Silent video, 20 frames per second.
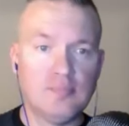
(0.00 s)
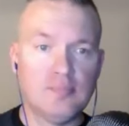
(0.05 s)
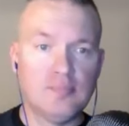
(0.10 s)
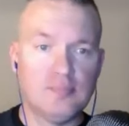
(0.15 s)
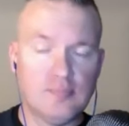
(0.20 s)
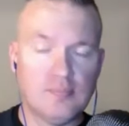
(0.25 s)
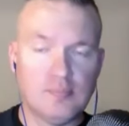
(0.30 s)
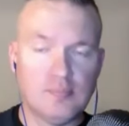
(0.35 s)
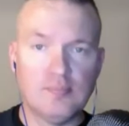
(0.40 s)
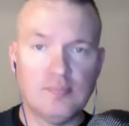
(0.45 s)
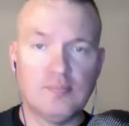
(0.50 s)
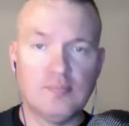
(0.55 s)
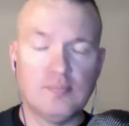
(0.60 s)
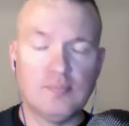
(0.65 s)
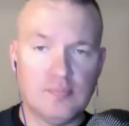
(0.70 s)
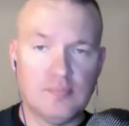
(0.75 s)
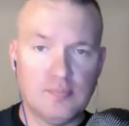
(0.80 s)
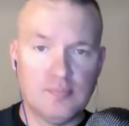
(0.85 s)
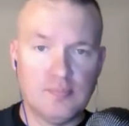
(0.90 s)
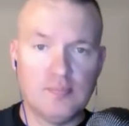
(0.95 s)

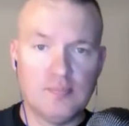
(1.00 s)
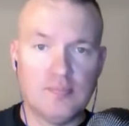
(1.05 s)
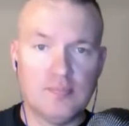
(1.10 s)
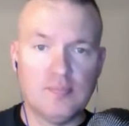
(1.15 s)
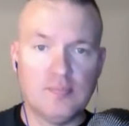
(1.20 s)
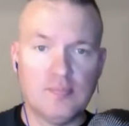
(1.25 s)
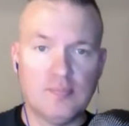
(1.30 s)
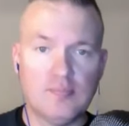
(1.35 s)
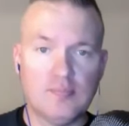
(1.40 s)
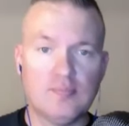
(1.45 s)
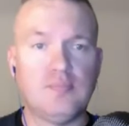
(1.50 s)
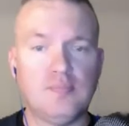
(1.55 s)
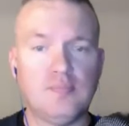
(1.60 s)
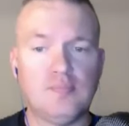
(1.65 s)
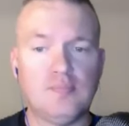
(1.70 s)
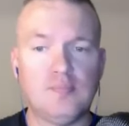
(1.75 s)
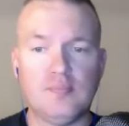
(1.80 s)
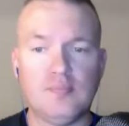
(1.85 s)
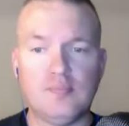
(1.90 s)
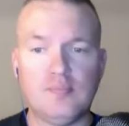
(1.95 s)

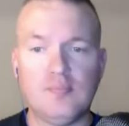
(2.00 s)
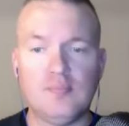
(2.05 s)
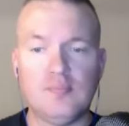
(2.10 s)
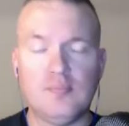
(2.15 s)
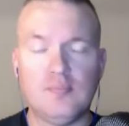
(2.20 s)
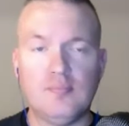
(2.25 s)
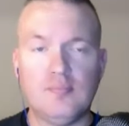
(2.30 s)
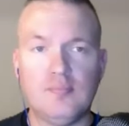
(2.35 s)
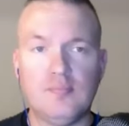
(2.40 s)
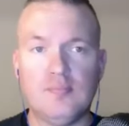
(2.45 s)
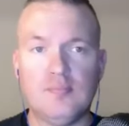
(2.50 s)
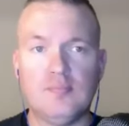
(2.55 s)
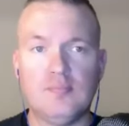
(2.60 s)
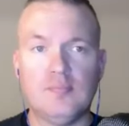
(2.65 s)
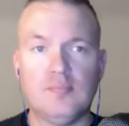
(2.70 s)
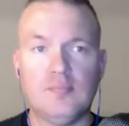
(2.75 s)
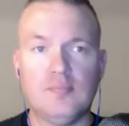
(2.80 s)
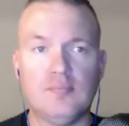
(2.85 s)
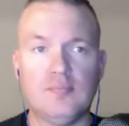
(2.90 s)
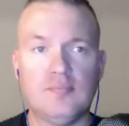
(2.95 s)

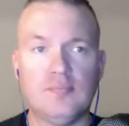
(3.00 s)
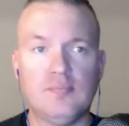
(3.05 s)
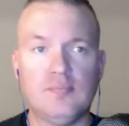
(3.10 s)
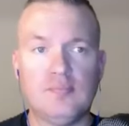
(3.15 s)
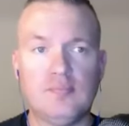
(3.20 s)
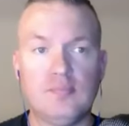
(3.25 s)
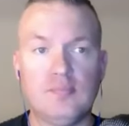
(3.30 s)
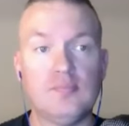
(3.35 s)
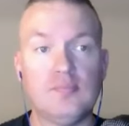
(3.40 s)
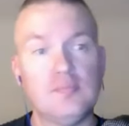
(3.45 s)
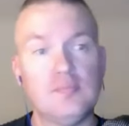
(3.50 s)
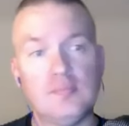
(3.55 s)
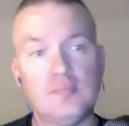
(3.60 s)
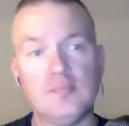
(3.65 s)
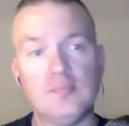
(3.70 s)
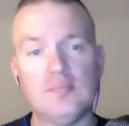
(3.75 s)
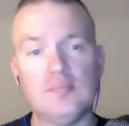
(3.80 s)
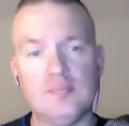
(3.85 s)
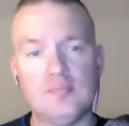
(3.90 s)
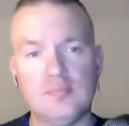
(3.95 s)

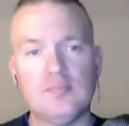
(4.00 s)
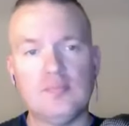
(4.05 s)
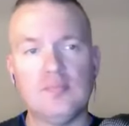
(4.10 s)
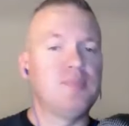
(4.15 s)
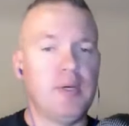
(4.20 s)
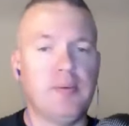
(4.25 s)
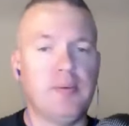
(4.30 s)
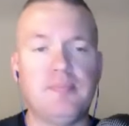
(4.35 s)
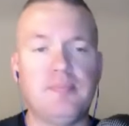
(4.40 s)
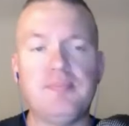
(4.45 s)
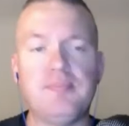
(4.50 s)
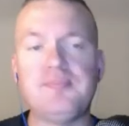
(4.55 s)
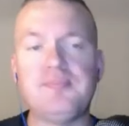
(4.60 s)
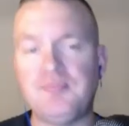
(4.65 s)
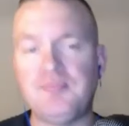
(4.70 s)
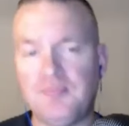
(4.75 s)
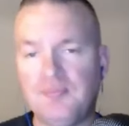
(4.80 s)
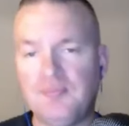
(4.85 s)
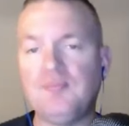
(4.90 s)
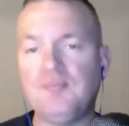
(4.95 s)

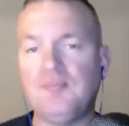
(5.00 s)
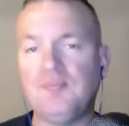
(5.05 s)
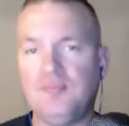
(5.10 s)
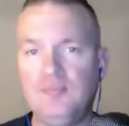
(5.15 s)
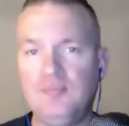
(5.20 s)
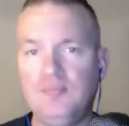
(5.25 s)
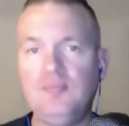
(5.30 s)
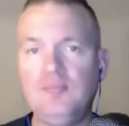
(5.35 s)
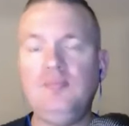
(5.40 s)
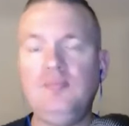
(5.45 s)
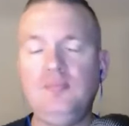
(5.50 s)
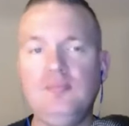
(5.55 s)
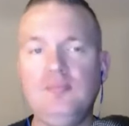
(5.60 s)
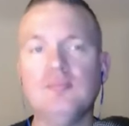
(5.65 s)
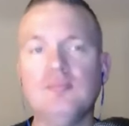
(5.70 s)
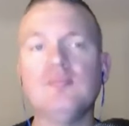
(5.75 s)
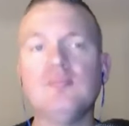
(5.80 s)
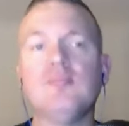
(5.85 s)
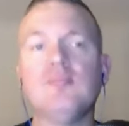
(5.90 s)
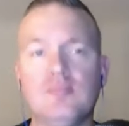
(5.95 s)

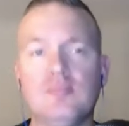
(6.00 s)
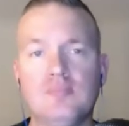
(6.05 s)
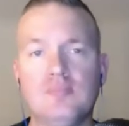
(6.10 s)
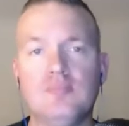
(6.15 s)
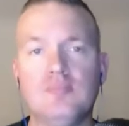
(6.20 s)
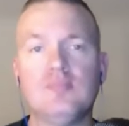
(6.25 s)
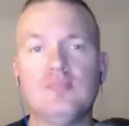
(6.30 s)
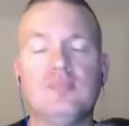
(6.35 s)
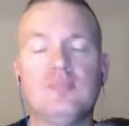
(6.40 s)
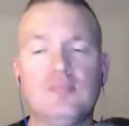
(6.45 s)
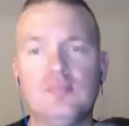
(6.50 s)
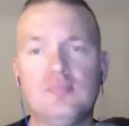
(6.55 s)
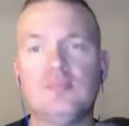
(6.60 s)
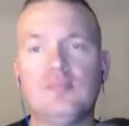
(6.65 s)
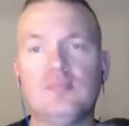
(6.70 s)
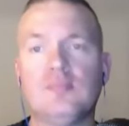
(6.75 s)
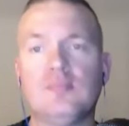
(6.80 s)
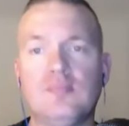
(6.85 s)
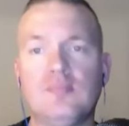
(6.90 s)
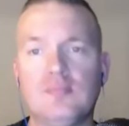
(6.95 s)

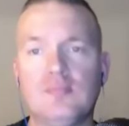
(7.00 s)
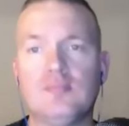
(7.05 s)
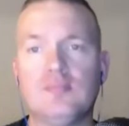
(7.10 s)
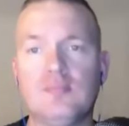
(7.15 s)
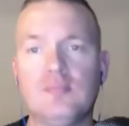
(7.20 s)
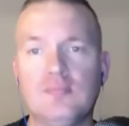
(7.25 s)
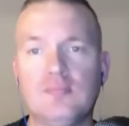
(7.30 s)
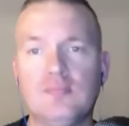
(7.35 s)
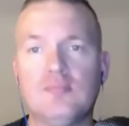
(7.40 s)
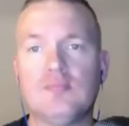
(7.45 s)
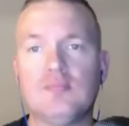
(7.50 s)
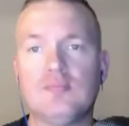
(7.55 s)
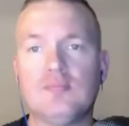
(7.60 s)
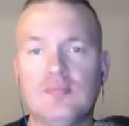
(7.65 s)
No words are spoken by the person on screen.